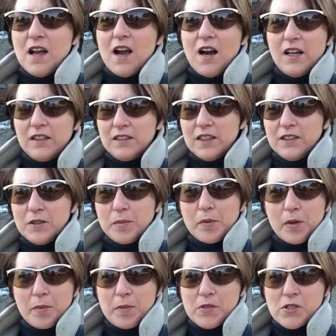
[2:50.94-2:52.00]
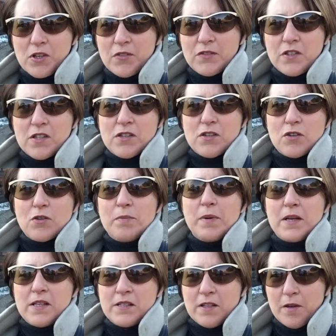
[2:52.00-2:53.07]
heart and the purpose of this
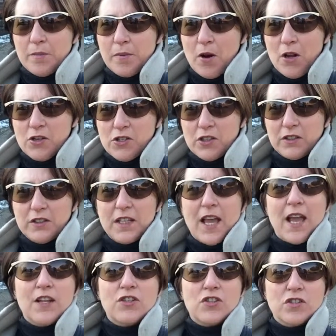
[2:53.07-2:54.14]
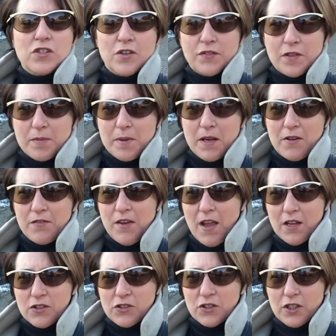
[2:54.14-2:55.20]
urbanistic project, the entrance of the
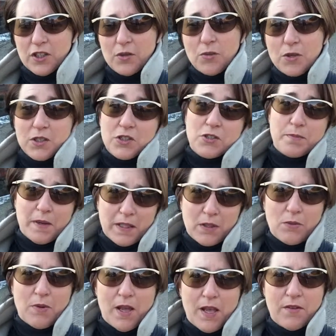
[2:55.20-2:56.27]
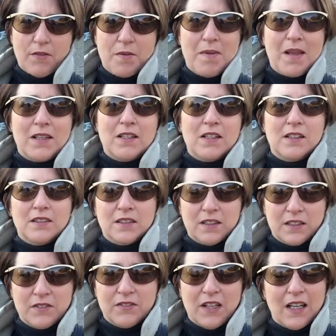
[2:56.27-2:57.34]
manufactory, which, by the way, remained in
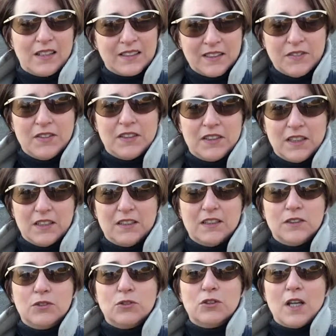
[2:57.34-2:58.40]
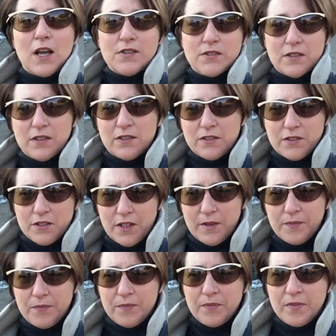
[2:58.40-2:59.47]
activity until 2003.
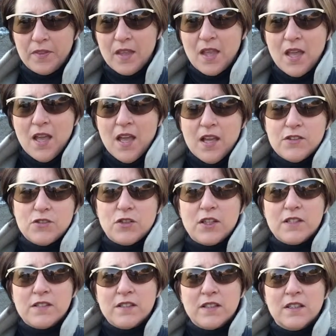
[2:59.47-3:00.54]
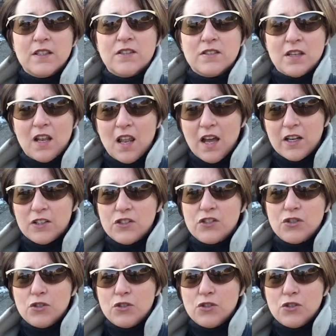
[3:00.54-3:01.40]
As you can see, there is a large